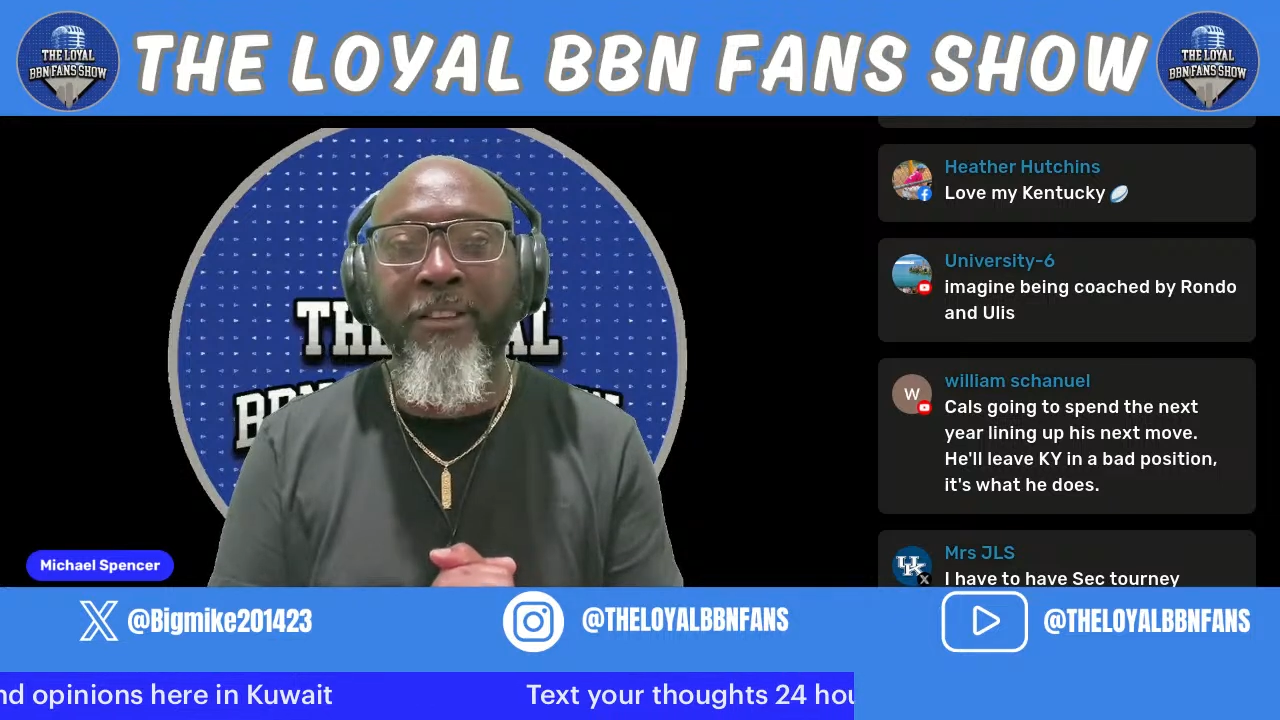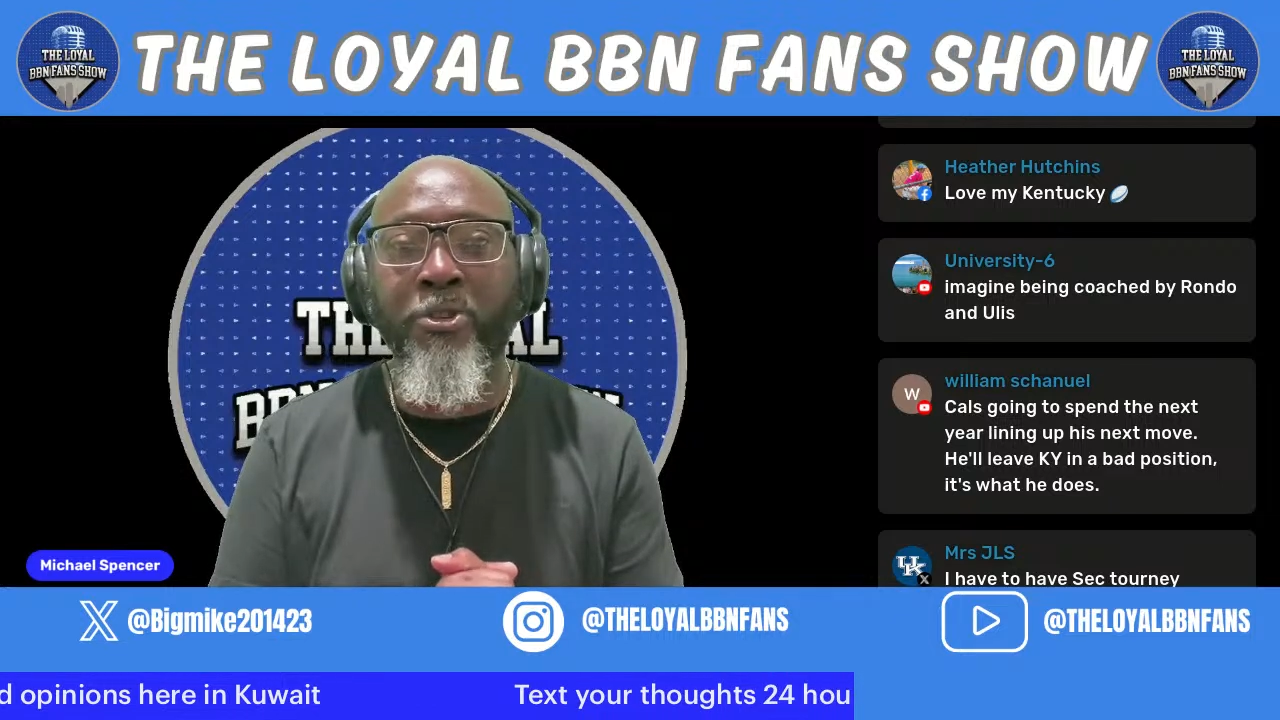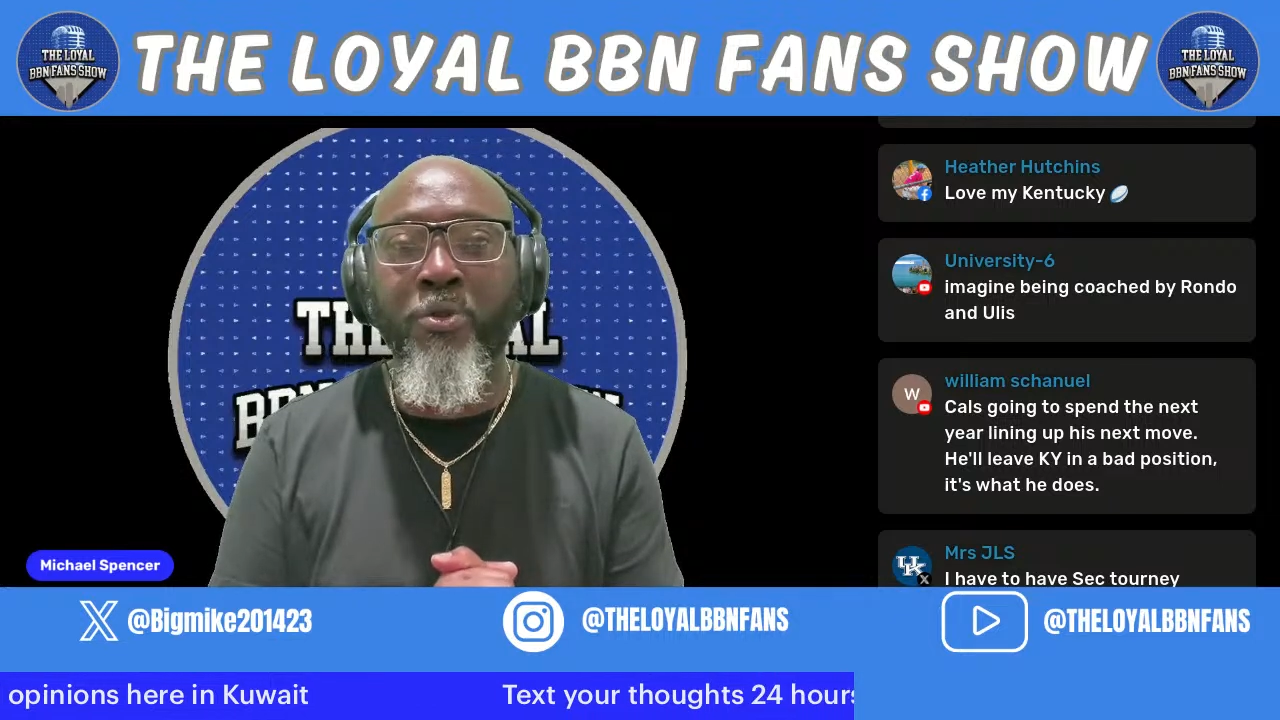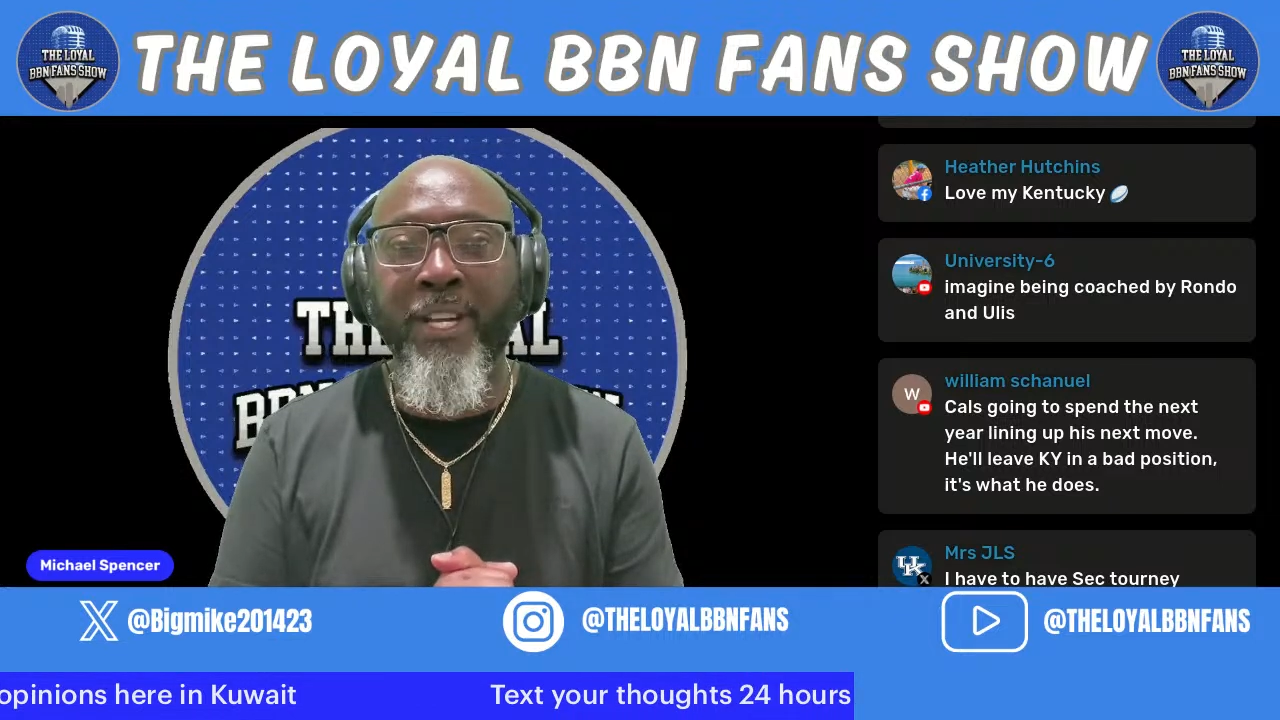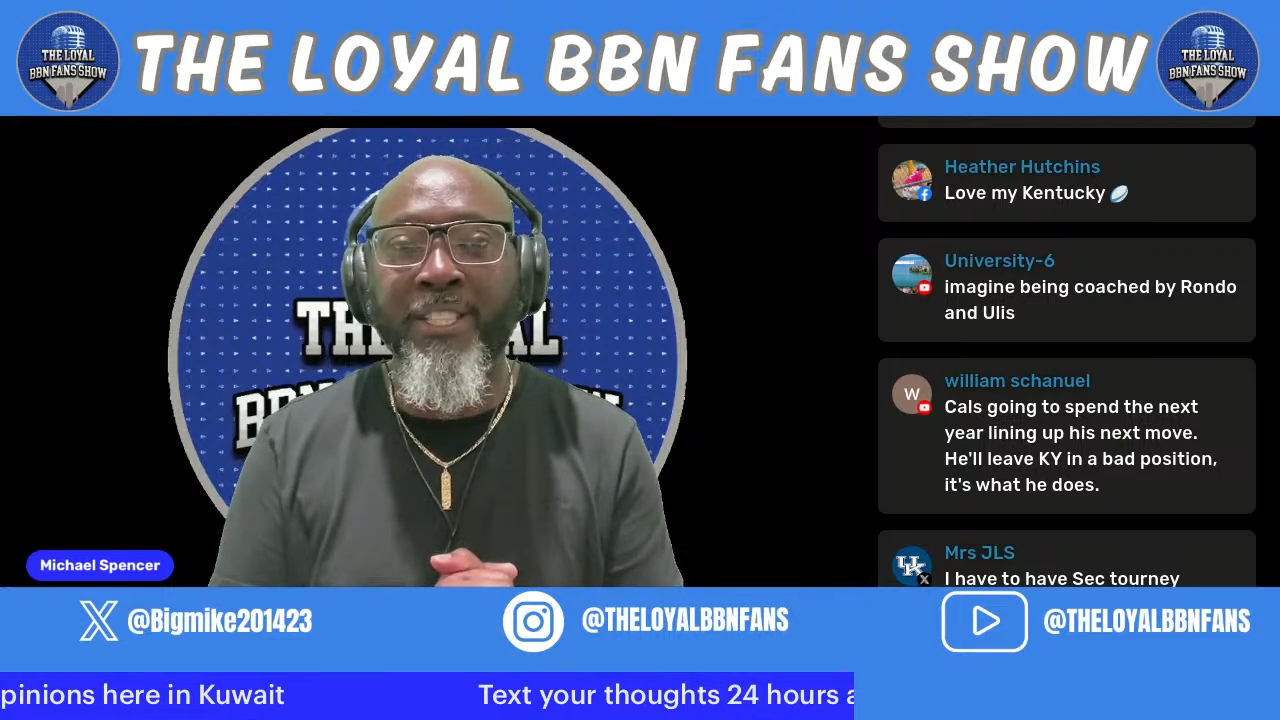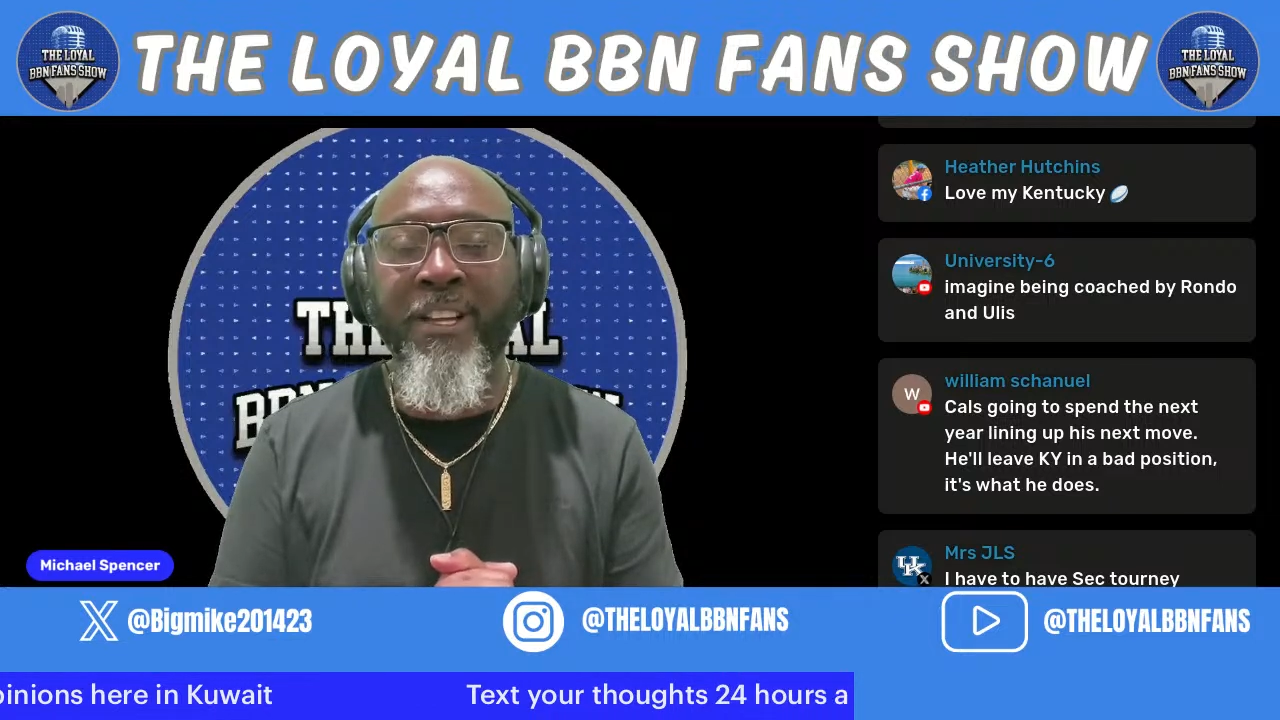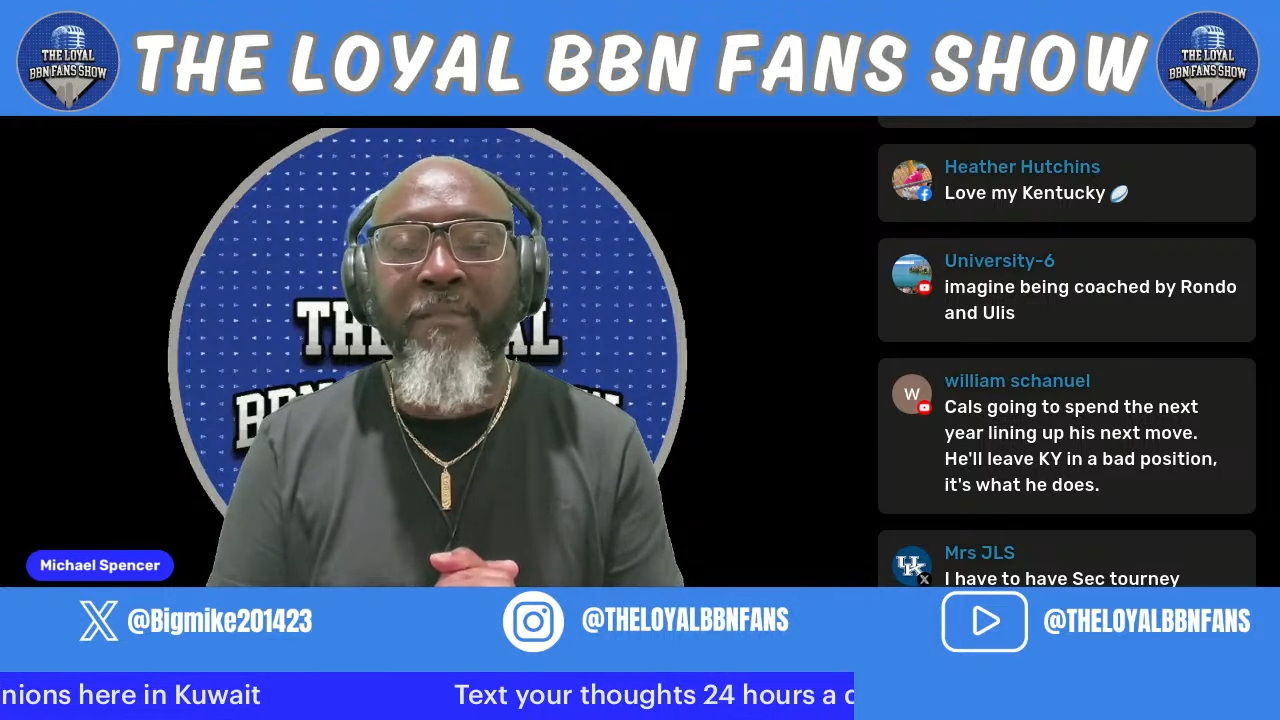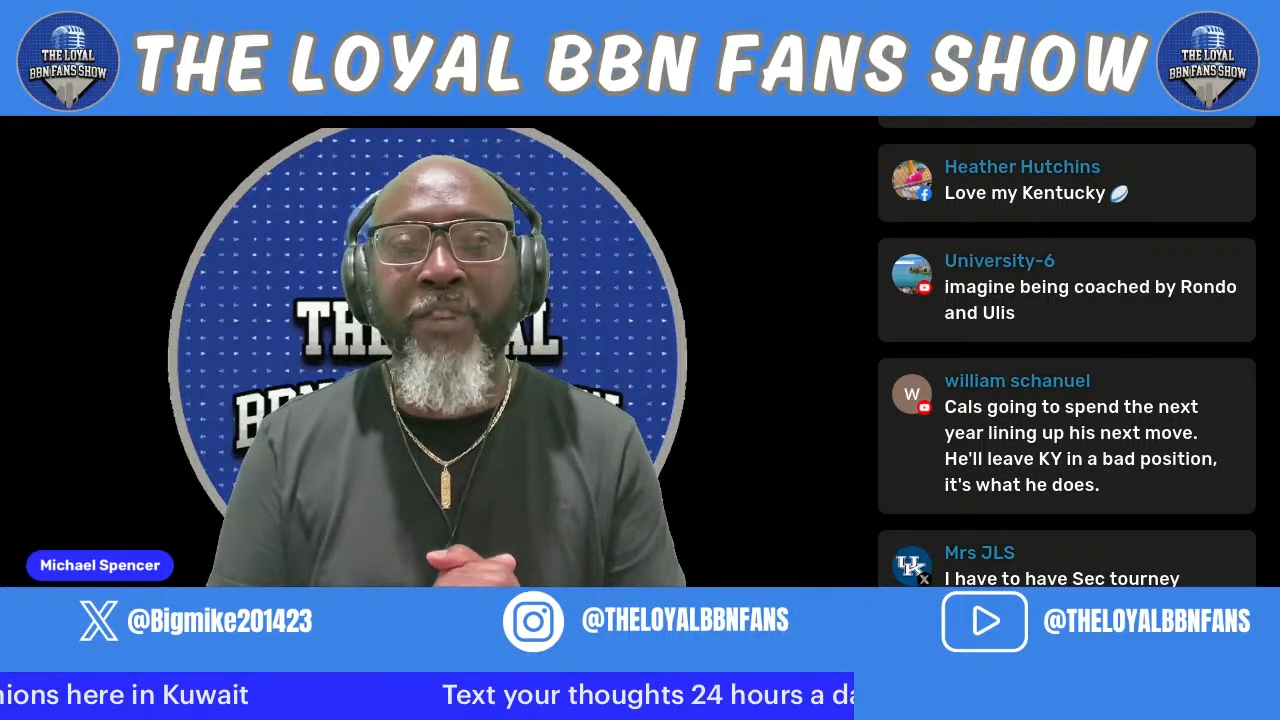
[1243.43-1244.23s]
do is